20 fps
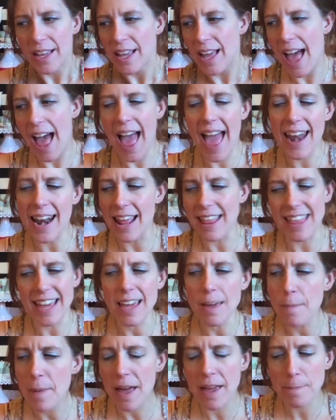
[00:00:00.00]
and I
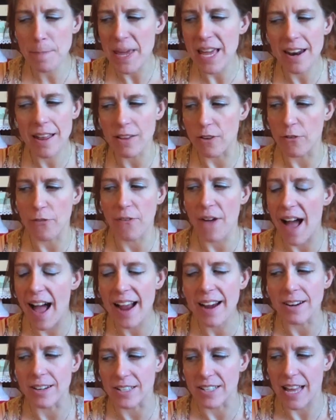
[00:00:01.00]
think it might be another
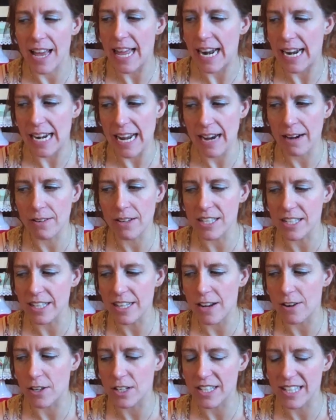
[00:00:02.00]
fire sign, an Aries,
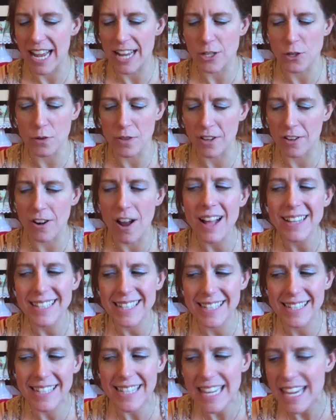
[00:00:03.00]
Leo, or Sag, who they're not
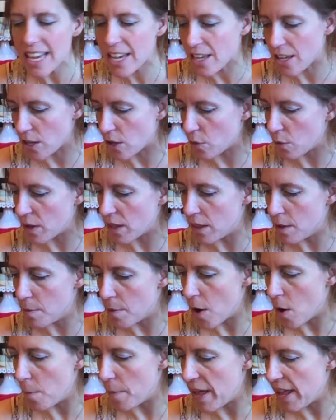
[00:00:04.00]
seeing you in the
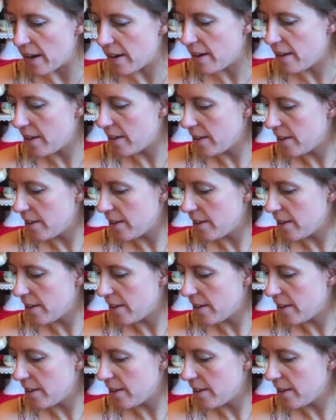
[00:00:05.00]
moment.